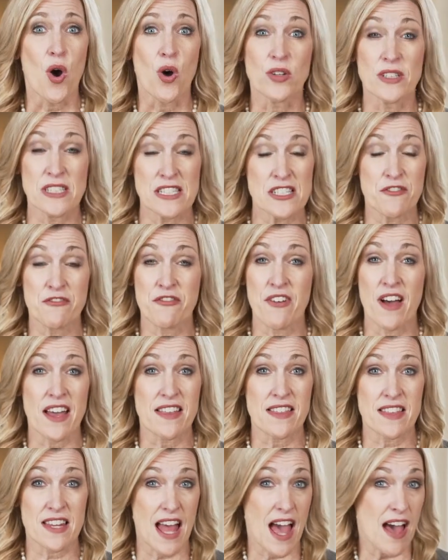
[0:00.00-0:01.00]
only to
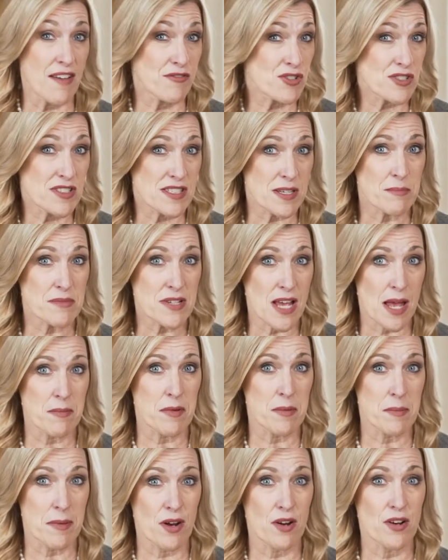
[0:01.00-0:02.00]
find that after some
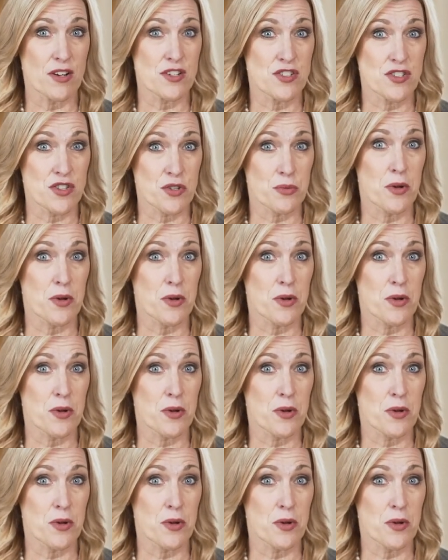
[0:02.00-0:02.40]
time in marriage,